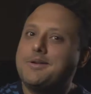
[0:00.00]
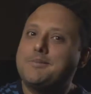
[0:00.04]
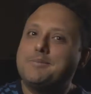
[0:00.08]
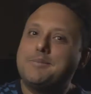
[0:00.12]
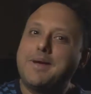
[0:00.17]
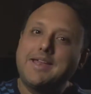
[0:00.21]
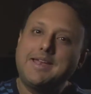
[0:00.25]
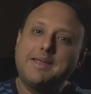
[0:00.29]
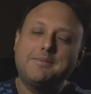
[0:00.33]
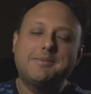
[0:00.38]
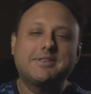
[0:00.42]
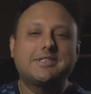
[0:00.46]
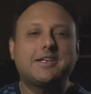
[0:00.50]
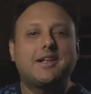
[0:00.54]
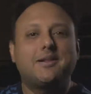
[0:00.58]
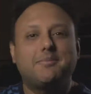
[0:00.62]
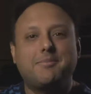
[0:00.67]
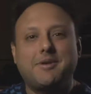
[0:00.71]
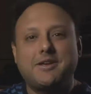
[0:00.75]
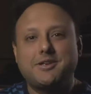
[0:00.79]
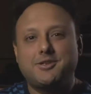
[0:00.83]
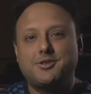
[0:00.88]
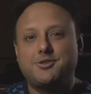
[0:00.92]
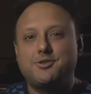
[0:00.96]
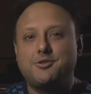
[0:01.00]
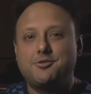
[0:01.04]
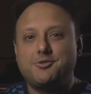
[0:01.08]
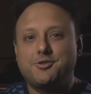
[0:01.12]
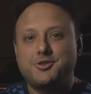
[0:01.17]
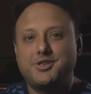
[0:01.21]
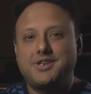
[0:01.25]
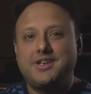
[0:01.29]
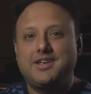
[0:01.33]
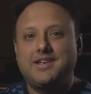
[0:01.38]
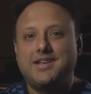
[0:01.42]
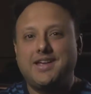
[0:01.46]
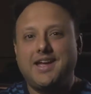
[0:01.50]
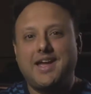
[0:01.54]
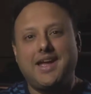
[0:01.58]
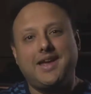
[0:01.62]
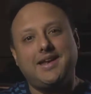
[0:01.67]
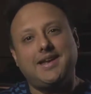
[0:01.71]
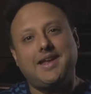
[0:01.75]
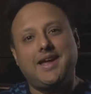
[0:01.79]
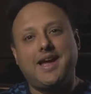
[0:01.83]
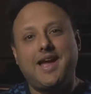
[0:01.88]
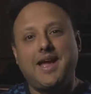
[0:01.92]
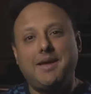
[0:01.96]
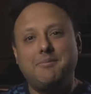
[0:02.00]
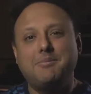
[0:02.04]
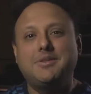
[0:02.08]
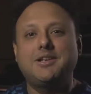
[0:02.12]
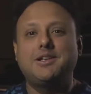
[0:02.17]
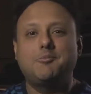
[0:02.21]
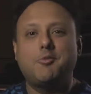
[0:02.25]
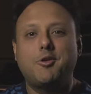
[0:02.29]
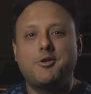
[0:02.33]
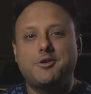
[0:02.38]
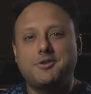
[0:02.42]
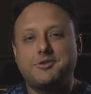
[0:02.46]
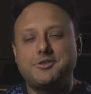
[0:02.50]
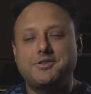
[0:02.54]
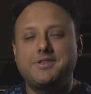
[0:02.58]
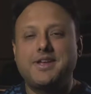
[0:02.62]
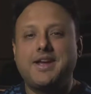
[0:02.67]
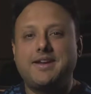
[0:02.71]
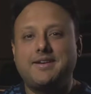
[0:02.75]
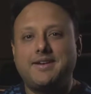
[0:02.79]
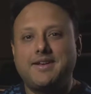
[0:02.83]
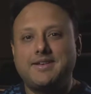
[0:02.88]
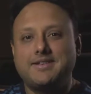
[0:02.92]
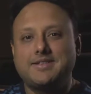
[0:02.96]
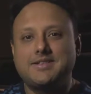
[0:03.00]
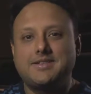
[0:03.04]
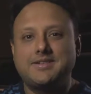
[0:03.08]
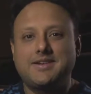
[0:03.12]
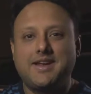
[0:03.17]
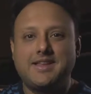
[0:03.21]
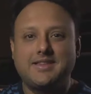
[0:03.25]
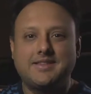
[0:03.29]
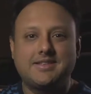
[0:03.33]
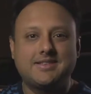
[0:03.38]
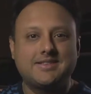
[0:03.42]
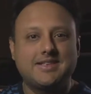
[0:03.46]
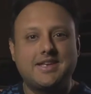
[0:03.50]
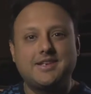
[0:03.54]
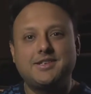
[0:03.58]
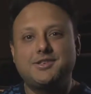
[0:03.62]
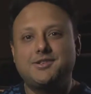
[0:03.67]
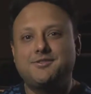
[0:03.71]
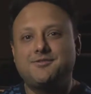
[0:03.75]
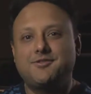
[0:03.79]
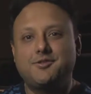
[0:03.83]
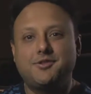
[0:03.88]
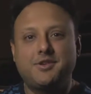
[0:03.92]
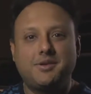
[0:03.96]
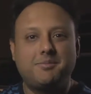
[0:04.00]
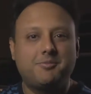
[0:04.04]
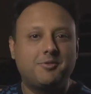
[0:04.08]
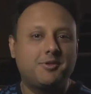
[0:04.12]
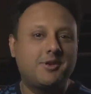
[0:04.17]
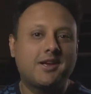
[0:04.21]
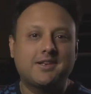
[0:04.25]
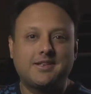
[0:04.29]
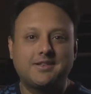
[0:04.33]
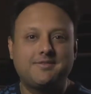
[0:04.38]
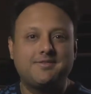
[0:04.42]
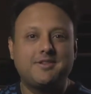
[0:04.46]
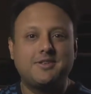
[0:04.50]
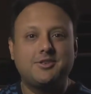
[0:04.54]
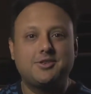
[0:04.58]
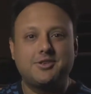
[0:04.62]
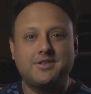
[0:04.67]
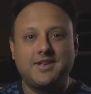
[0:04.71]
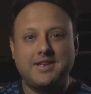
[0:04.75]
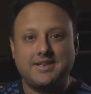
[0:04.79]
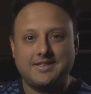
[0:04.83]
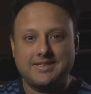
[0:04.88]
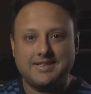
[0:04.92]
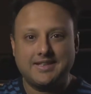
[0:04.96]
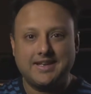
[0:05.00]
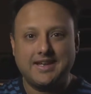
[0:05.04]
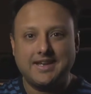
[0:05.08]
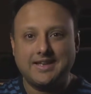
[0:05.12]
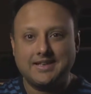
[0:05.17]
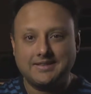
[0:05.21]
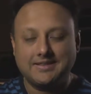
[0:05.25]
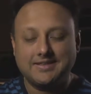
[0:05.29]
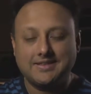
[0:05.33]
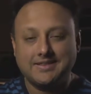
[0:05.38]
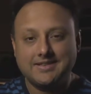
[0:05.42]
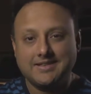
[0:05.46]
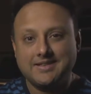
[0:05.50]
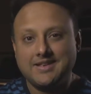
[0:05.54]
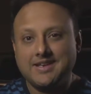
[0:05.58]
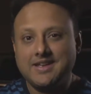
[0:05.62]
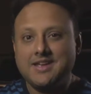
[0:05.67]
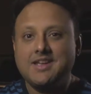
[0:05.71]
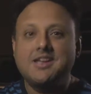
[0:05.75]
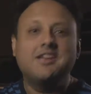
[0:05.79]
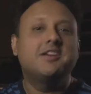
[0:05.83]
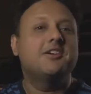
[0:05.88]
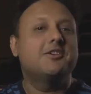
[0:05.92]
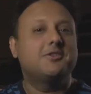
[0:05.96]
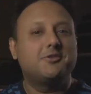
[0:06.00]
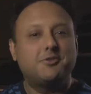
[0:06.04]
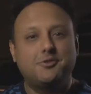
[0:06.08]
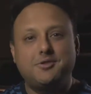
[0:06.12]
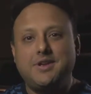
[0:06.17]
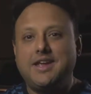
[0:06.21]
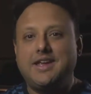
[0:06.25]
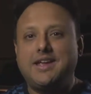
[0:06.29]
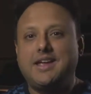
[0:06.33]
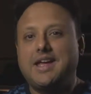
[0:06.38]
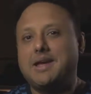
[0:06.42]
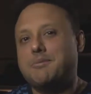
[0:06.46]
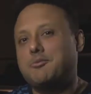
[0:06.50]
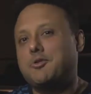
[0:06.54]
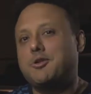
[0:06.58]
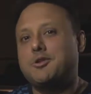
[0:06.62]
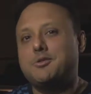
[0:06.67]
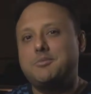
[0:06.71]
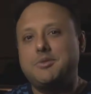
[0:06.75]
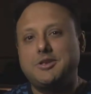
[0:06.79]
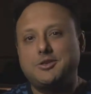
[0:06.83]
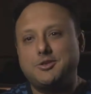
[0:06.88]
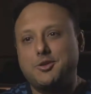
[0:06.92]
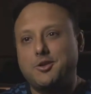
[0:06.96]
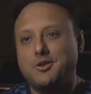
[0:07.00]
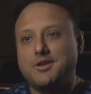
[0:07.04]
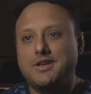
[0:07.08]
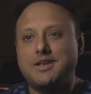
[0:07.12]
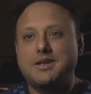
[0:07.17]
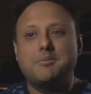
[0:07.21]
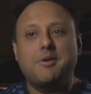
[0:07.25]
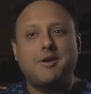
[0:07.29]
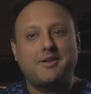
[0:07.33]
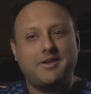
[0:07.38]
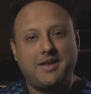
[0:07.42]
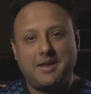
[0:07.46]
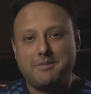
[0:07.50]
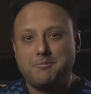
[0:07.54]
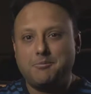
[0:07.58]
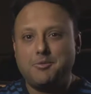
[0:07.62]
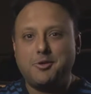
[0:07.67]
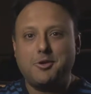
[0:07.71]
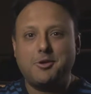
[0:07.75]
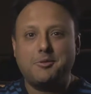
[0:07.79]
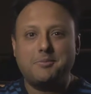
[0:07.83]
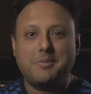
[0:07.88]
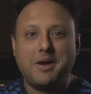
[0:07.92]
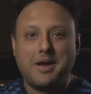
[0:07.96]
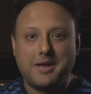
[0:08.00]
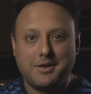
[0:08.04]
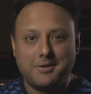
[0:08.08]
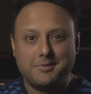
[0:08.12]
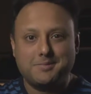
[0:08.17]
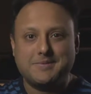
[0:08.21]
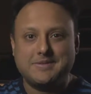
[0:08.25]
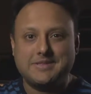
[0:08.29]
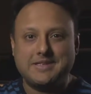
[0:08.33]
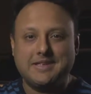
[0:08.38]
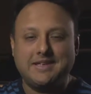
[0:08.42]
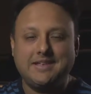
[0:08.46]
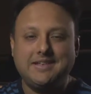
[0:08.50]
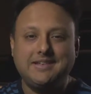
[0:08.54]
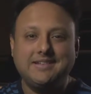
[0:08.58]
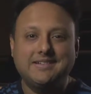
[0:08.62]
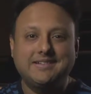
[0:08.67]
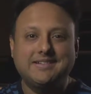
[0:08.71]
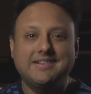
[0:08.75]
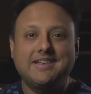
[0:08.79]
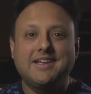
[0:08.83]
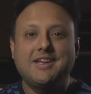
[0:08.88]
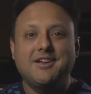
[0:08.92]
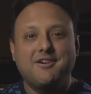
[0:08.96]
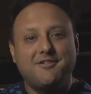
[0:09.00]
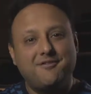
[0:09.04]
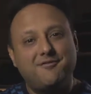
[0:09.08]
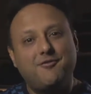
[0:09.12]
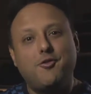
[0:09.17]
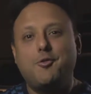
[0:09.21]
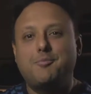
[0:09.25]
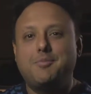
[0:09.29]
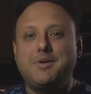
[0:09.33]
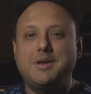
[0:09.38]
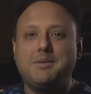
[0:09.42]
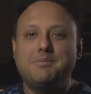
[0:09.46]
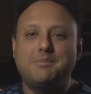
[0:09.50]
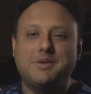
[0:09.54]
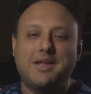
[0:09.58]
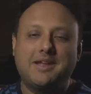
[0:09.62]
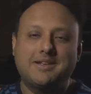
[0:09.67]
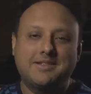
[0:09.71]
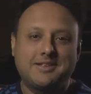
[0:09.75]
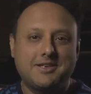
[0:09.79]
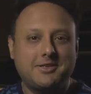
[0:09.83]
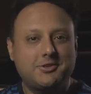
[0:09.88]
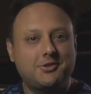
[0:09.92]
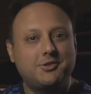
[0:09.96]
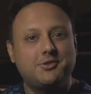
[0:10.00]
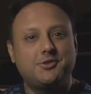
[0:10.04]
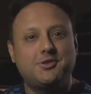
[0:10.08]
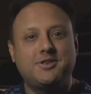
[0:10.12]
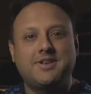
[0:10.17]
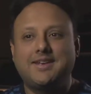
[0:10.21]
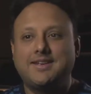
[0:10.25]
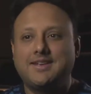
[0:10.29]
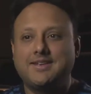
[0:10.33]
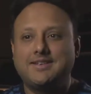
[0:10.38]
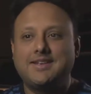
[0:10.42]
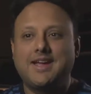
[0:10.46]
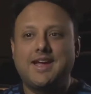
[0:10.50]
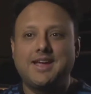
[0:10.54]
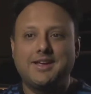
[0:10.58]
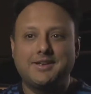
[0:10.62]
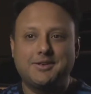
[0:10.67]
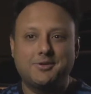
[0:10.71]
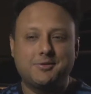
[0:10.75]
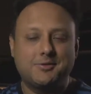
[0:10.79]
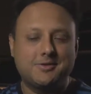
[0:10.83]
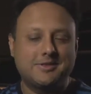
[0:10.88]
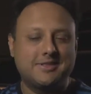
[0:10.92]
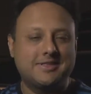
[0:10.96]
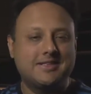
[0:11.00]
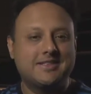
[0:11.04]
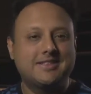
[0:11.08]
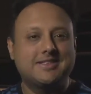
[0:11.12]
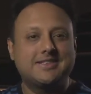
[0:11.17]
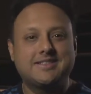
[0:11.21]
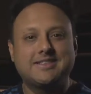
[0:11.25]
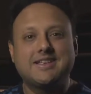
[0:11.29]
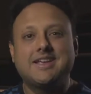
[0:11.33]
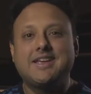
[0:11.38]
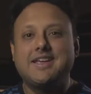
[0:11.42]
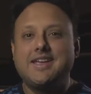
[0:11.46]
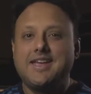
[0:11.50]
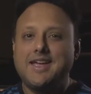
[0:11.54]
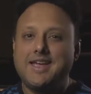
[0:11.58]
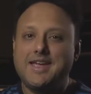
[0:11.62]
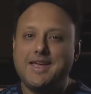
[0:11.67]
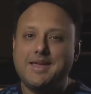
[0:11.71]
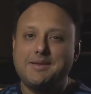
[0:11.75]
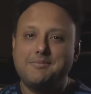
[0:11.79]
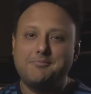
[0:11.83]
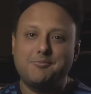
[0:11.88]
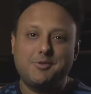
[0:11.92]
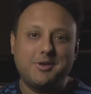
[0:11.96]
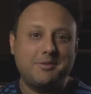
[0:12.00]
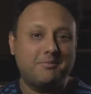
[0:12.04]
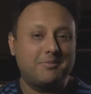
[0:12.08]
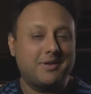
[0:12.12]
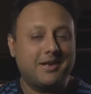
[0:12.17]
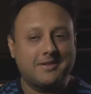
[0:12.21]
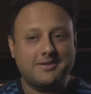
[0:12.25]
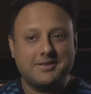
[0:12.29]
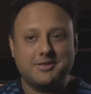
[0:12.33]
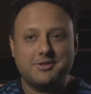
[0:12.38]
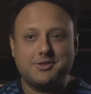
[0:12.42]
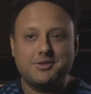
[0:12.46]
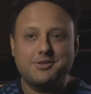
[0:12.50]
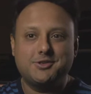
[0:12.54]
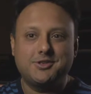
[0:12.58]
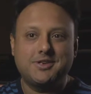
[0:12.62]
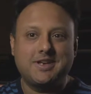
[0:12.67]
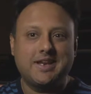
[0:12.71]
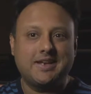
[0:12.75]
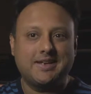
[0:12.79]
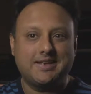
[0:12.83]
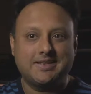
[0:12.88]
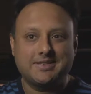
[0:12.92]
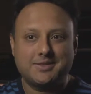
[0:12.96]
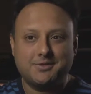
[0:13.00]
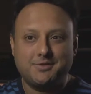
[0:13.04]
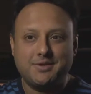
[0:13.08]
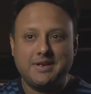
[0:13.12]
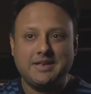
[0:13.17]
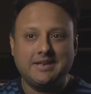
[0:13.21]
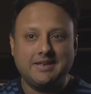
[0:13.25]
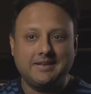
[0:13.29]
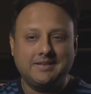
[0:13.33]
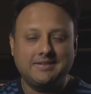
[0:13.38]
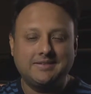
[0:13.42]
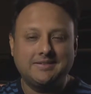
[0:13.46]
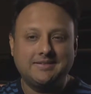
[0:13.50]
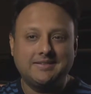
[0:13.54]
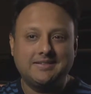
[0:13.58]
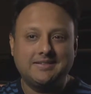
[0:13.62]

My name is Alpesh Doshi, and I'm the laboratory director at the Center for Reproductive and Genetic Health. Today, I'm going to be talking about embryo biopsy for preimplantation genetic diagnosis and preimplantation genetic screening.